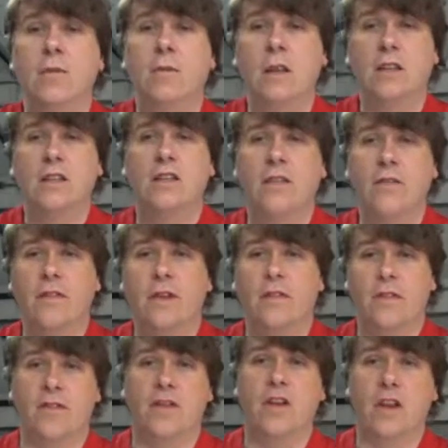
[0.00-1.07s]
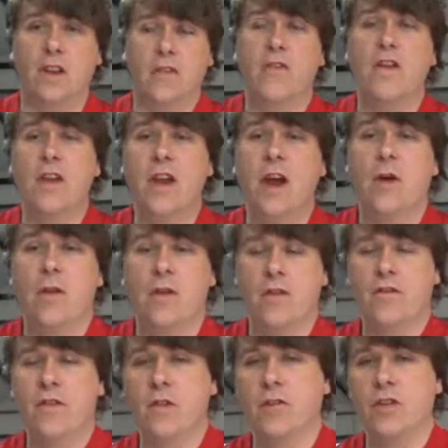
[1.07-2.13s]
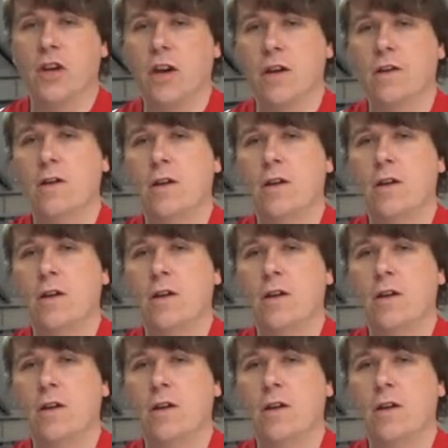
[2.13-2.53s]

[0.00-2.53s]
That's something for another video in the future.